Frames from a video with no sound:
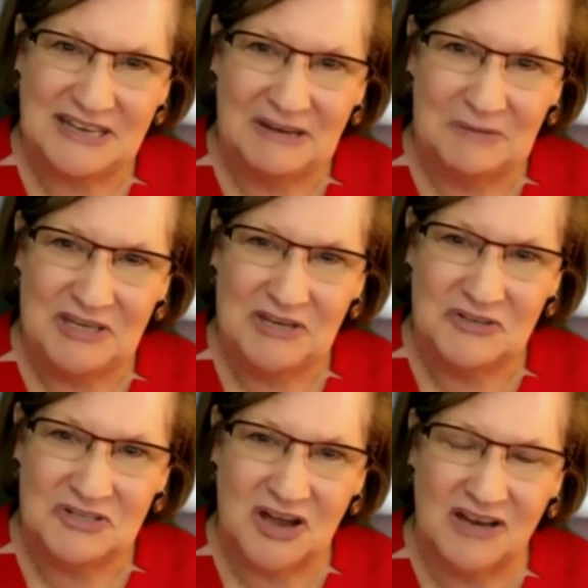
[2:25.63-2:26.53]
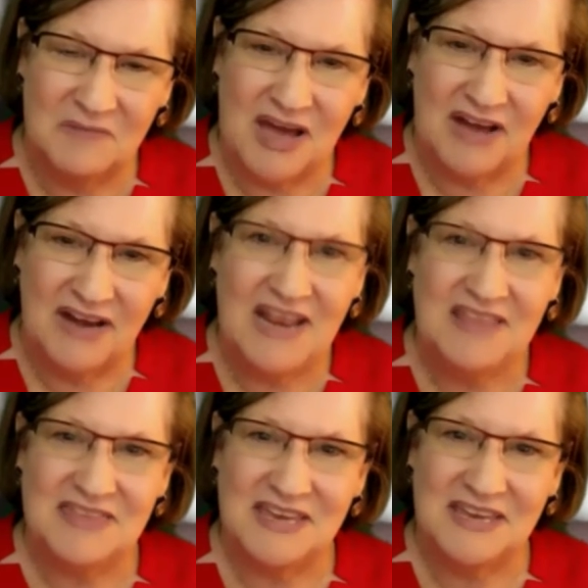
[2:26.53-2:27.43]
Yeah, I mean, you're talking about
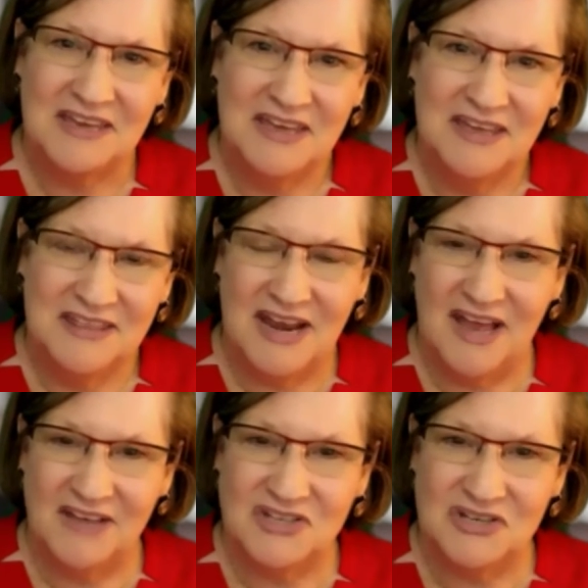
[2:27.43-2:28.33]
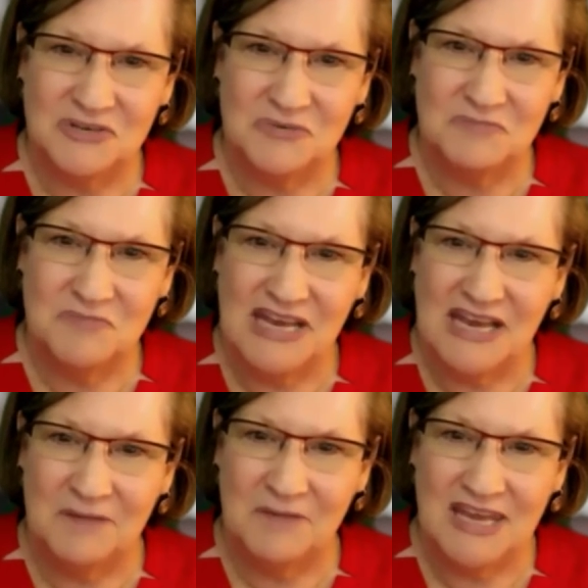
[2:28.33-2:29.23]
anything that has to do with money
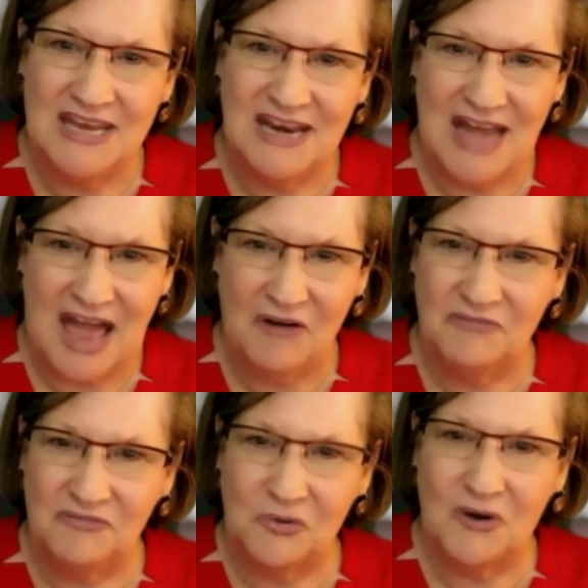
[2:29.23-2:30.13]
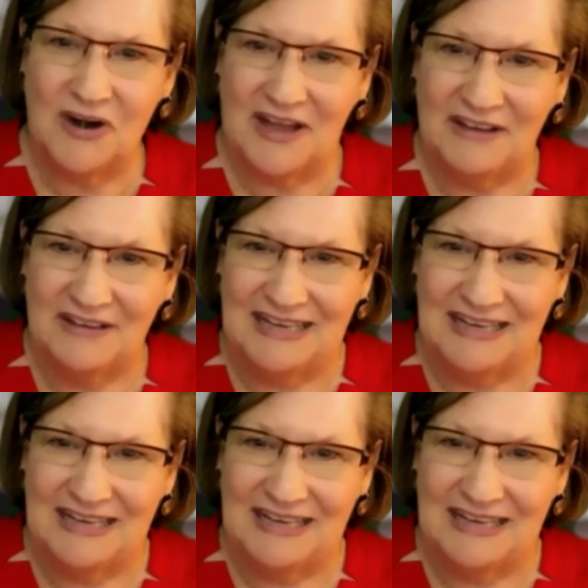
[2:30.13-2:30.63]
coming in and out of Florida.